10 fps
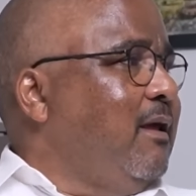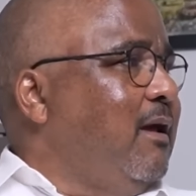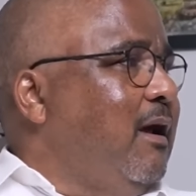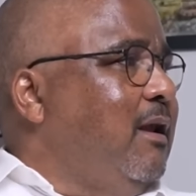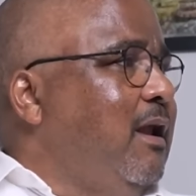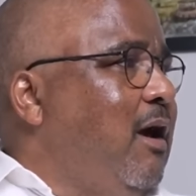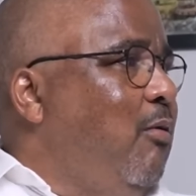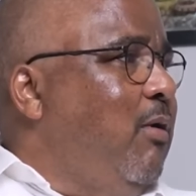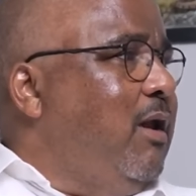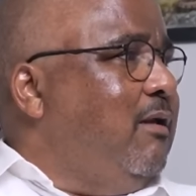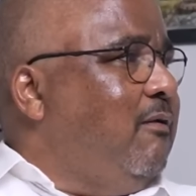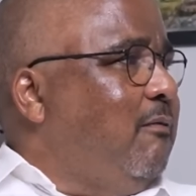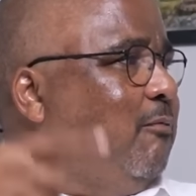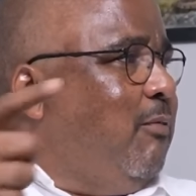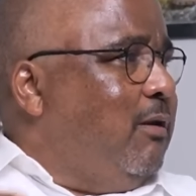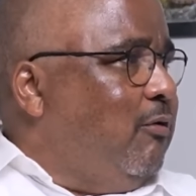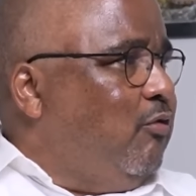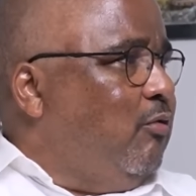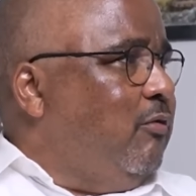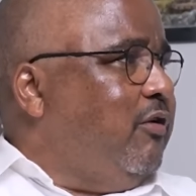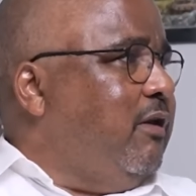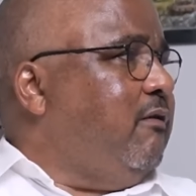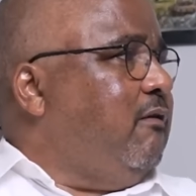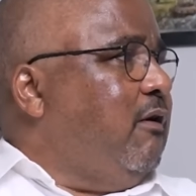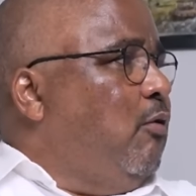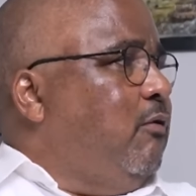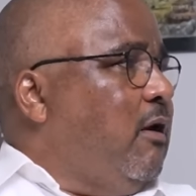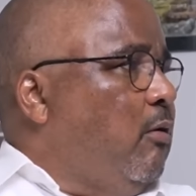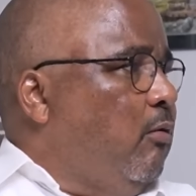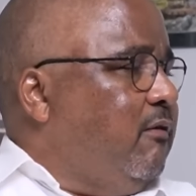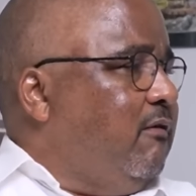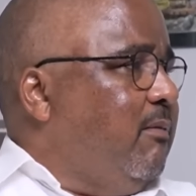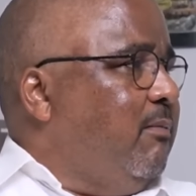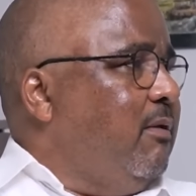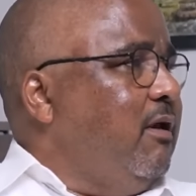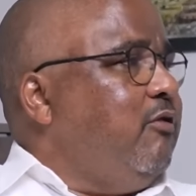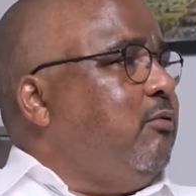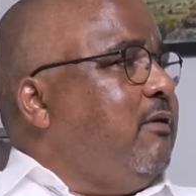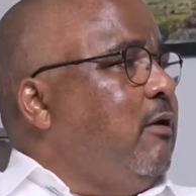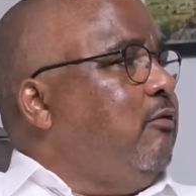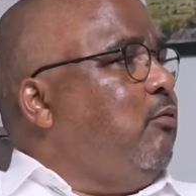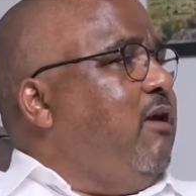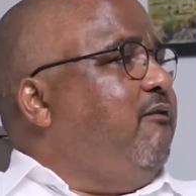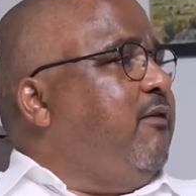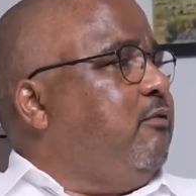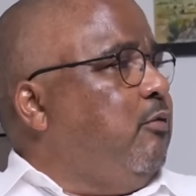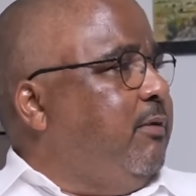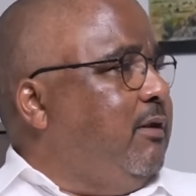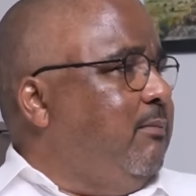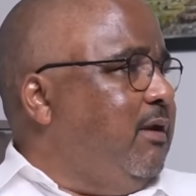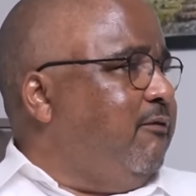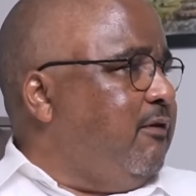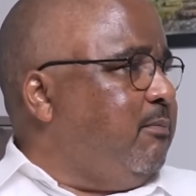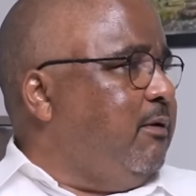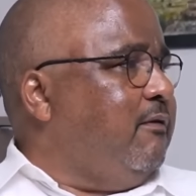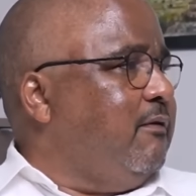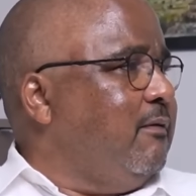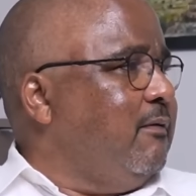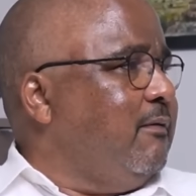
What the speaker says: And now when the tune changes, he goes and closes them. He should tell us why he first opened them in the first place.